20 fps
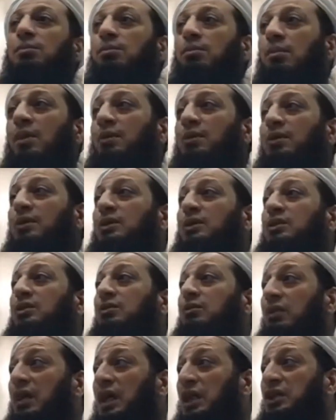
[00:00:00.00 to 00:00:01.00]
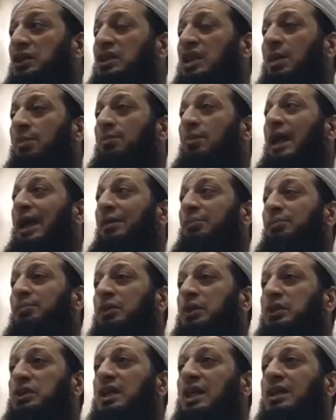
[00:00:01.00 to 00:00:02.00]
Their mothers raised them
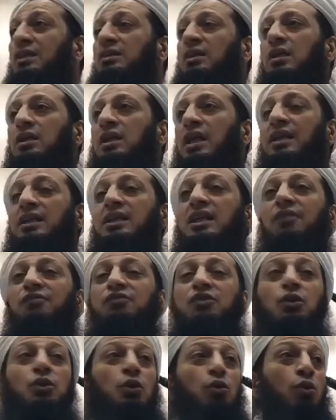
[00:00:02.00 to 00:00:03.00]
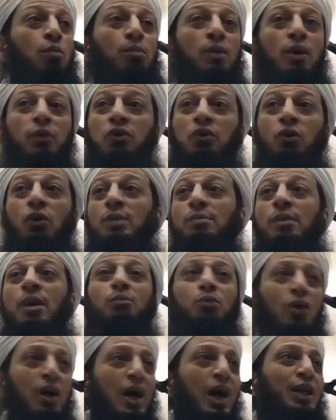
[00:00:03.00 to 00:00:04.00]
and presented that to the ummah. We know
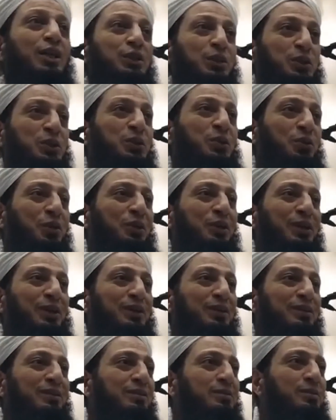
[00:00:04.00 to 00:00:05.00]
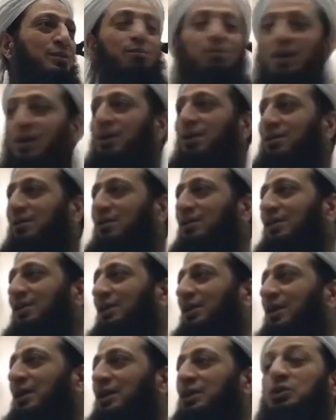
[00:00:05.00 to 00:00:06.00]
Imam Bukhari's story. Mother.
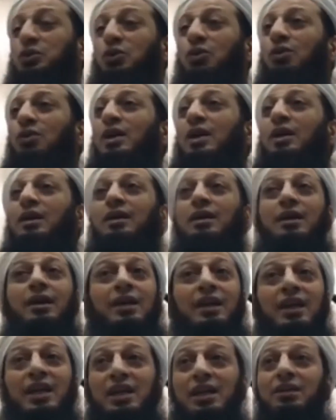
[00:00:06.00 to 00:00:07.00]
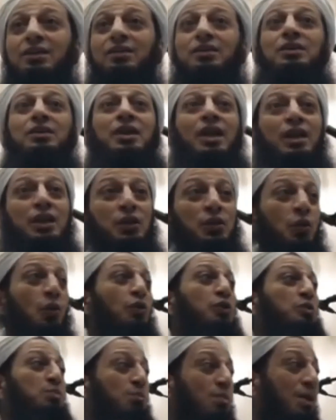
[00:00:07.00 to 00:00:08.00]
So, really,
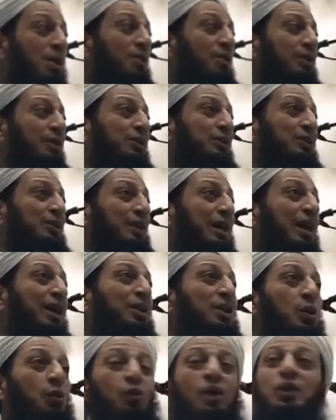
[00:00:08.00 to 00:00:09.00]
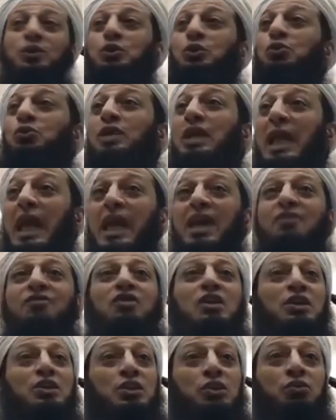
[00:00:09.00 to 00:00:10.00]
those mothers are the ones who
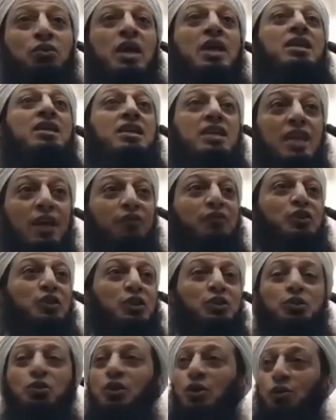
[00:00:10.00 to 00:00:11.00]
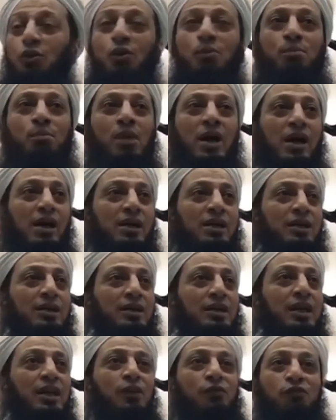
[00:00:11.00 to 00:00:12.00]
gave these great gifts to the
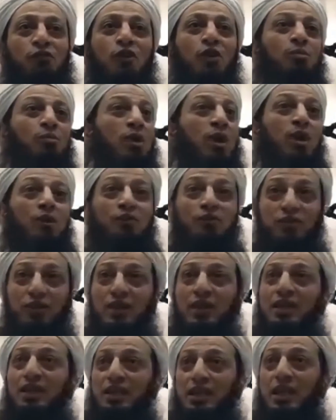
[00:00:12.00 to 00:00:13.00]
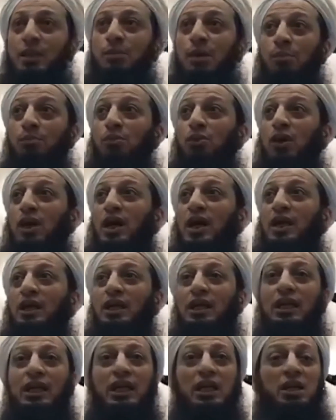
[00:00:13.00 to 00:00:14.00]
ummah in the form of Imam
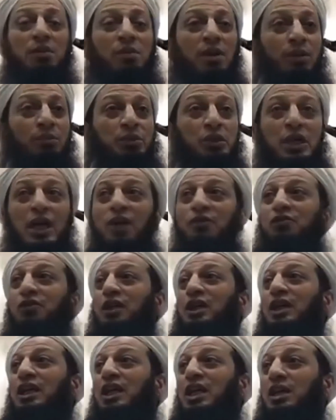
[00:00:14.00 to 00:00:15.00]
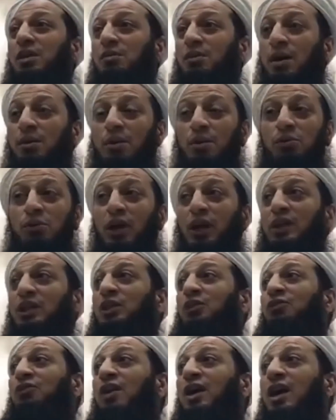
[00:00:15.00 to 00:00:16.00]
Bukhari, Imam Shafi'i, Imam Abu
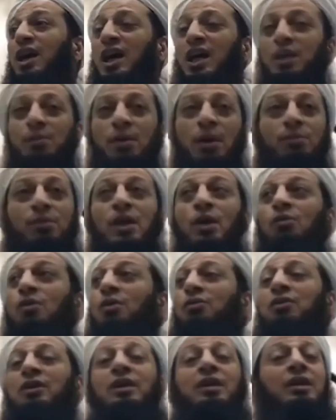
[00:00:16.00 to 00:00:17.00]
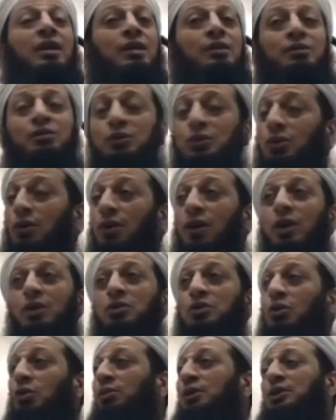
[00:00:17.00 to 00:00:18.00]
Hanifa, Imam Nawawi, and so
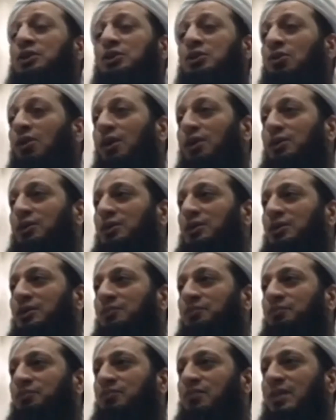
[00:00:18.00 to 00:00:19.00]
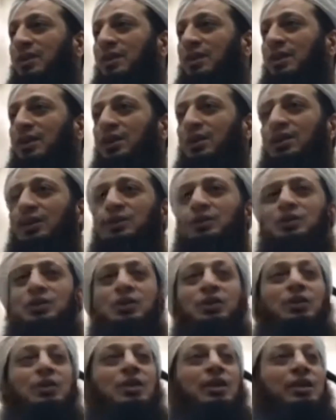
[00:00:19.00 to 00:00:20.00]
on, so many scholars.
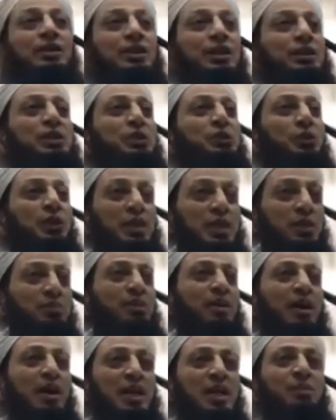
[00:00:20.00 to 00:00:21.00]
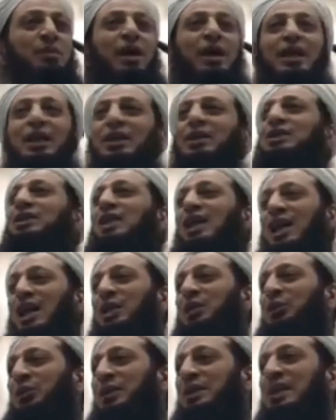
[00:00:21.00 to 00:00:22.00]
So, this is what Ibrahim alayhi
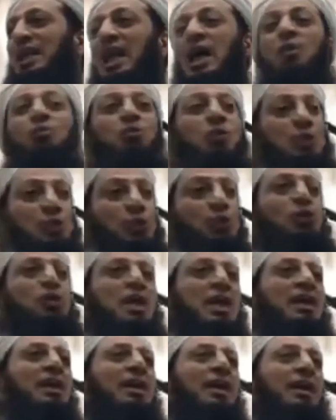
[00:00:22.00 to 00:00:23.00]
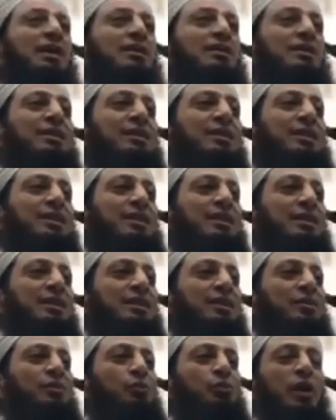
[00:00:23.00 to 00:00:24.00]
salatu wasalam was looking at
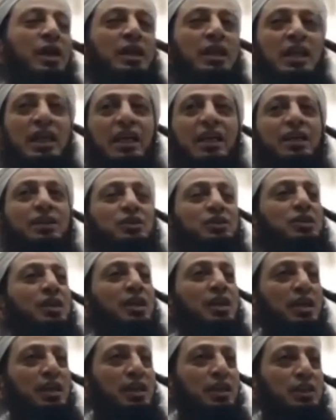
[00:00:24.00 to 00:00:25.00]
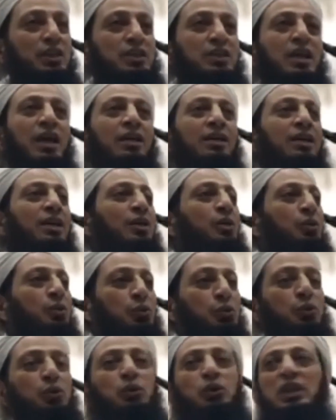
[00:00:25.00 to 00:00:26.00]
when he is telling his son
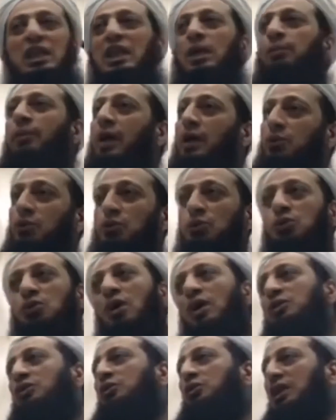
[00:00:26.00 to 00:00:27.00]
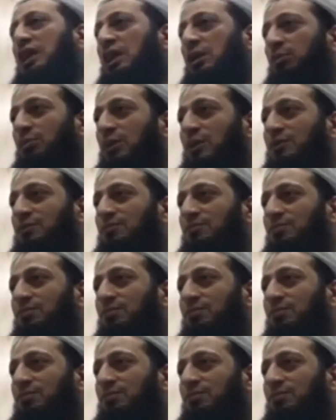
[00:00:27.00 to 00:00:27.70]
who to keep and who not to keep.